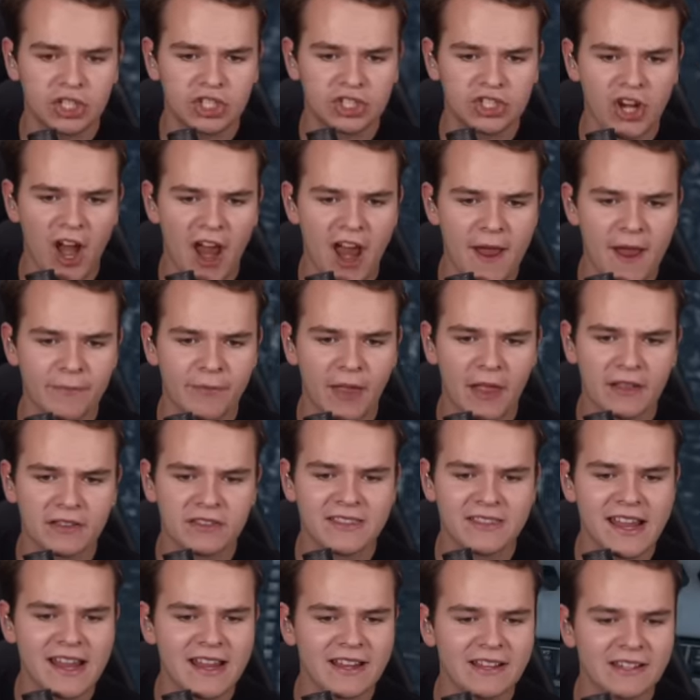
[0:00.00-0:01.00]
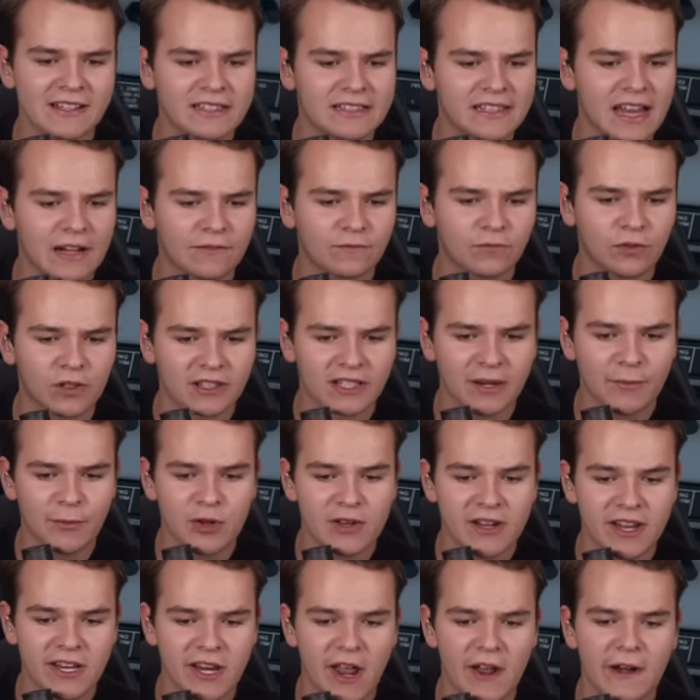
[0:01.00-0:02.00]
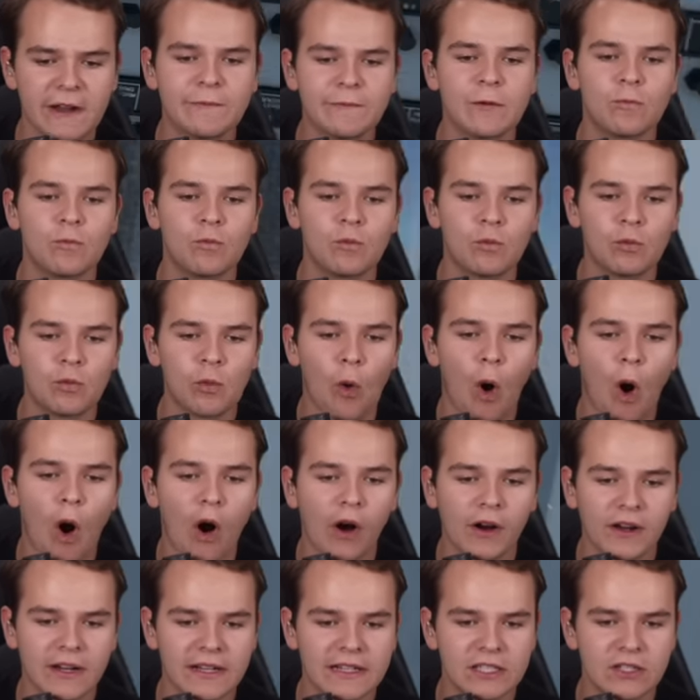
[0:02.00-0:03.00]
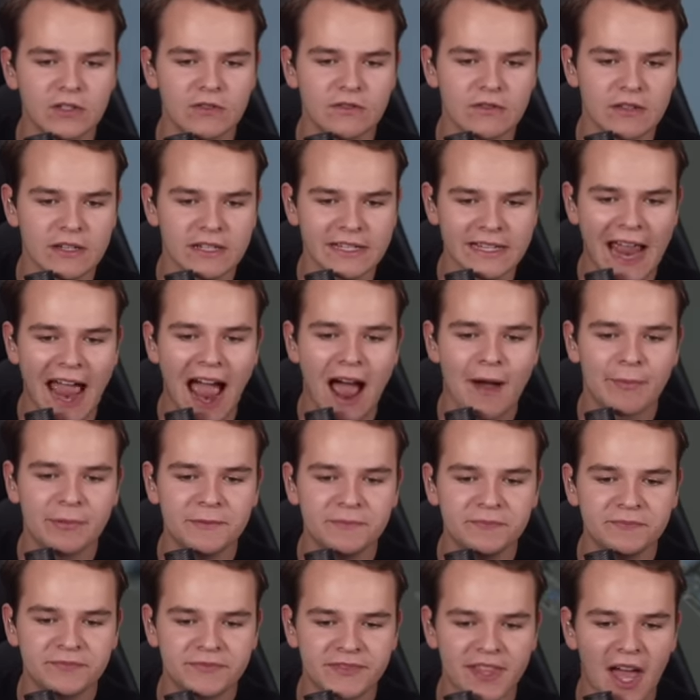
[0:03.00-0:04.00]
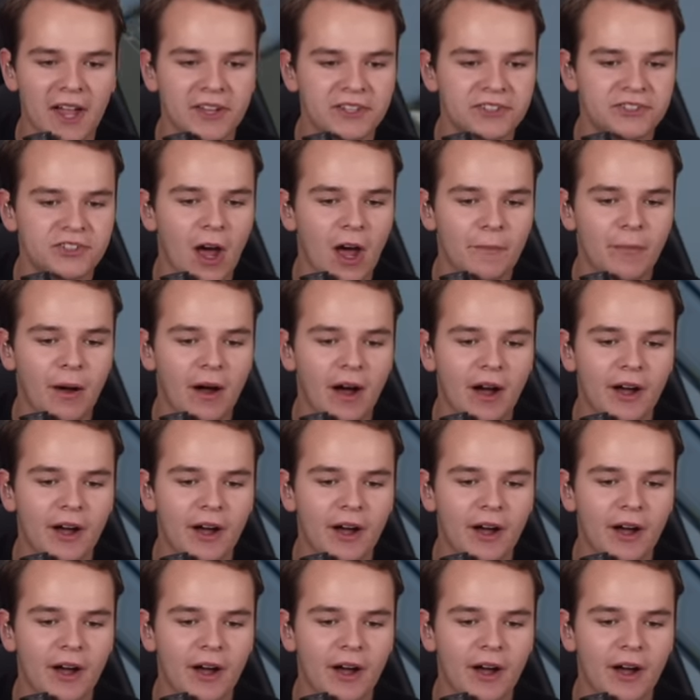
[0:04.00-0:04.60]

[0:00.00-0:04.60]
a shame that things like, for example, you cannot even walk into the cabin. That's not